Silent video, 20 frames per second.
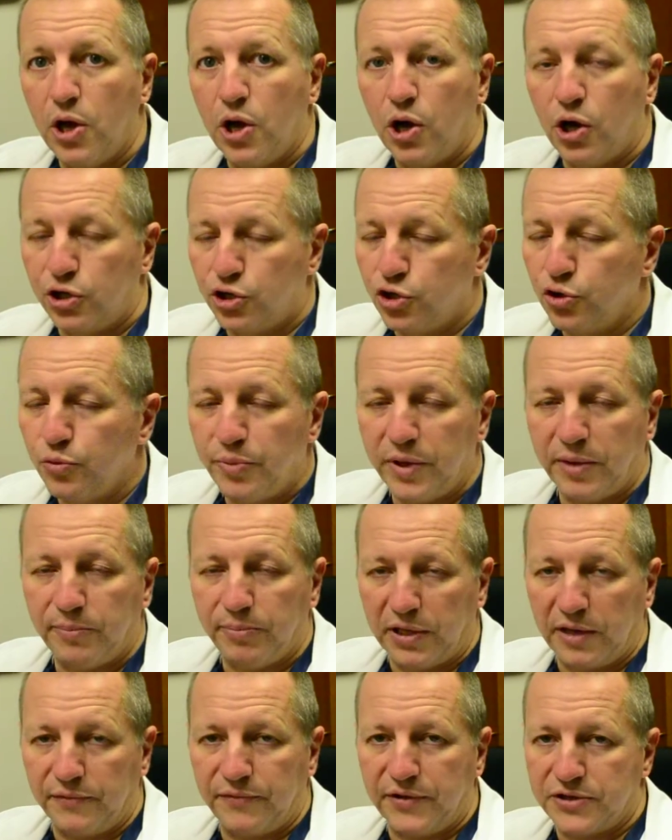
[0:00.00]
are two big
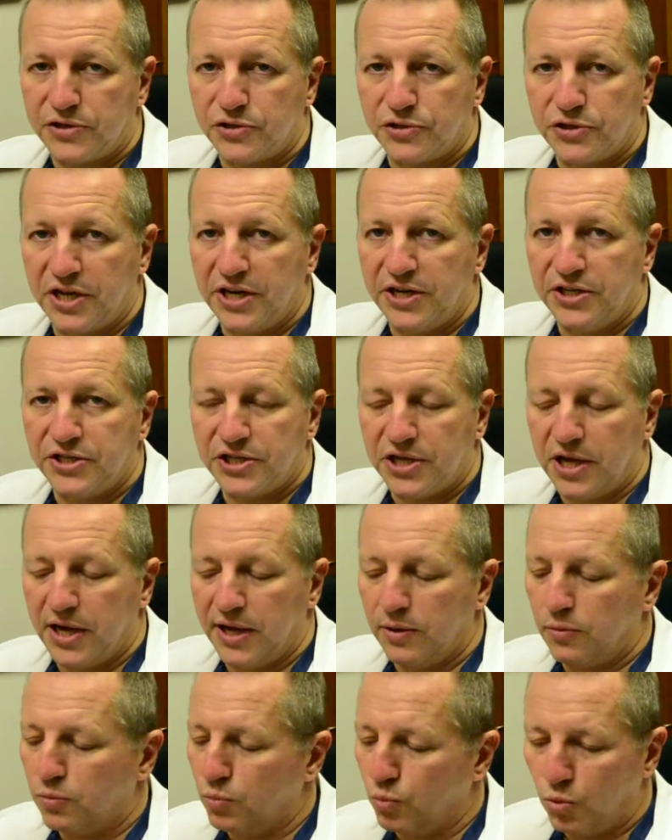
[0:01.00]
blood vessels on each
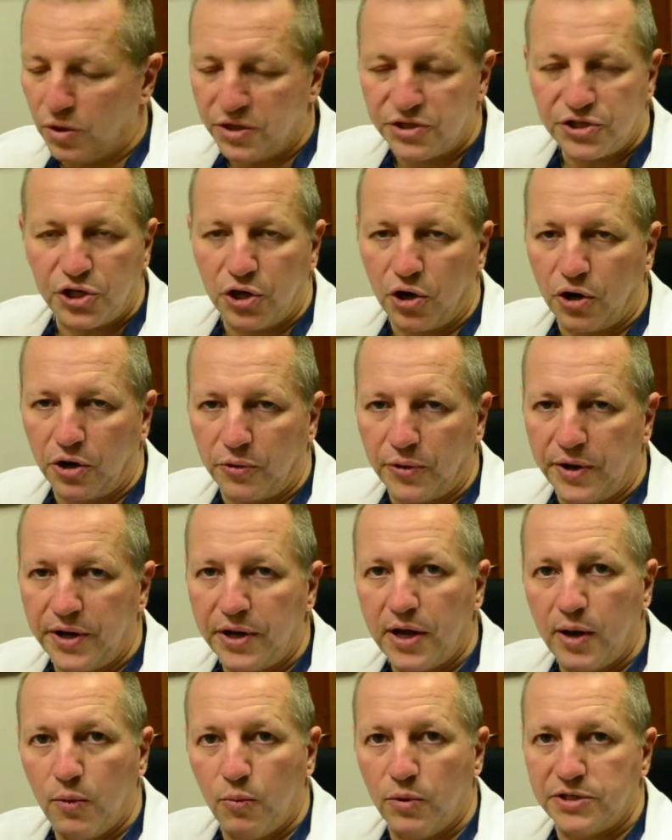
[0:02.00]
side. One's an artery
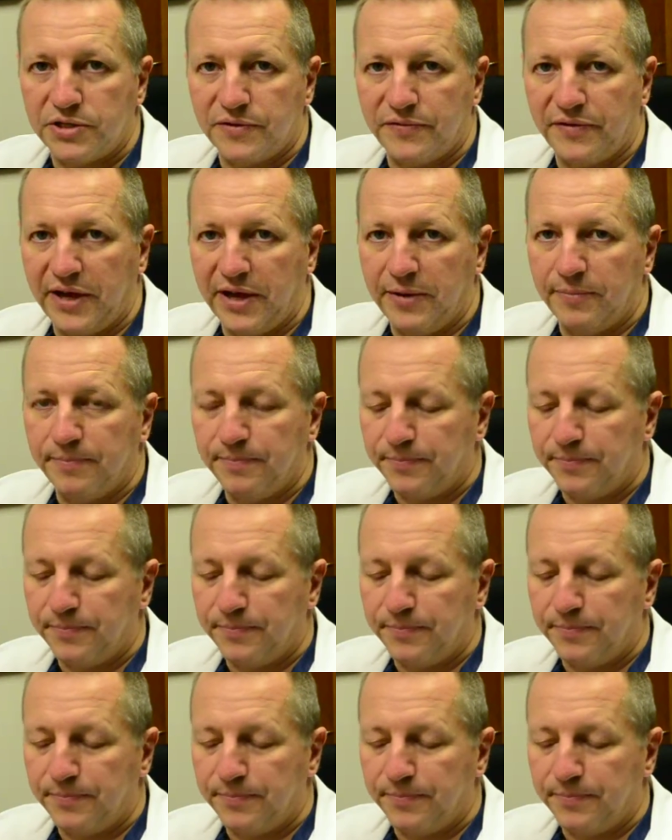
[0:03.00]
and one's a vein.